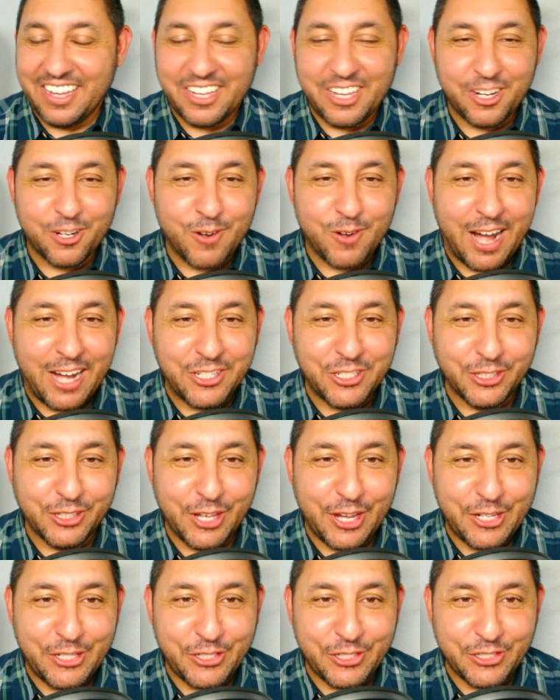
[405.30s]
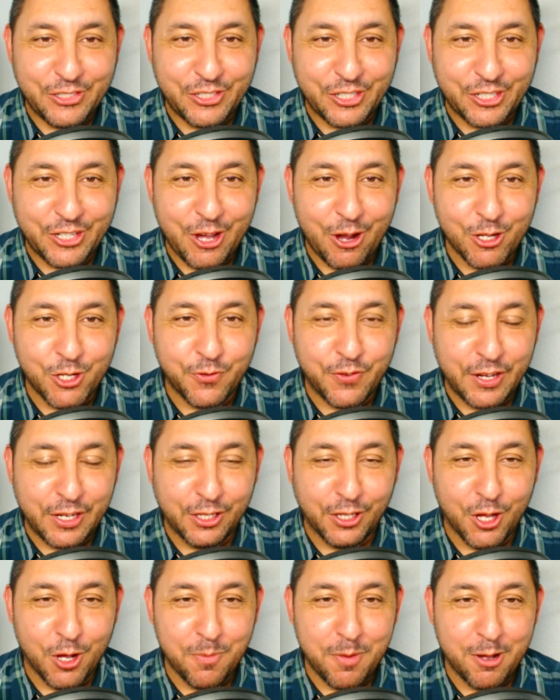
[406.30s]
Congratulations to Coach
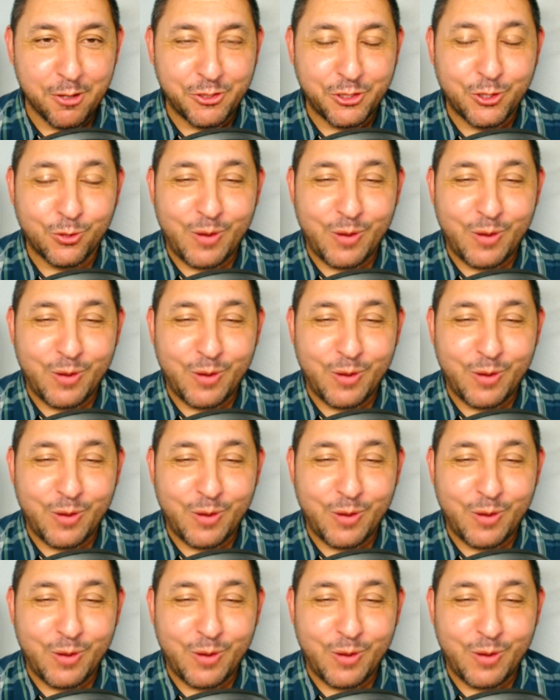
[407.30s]
Villalobos.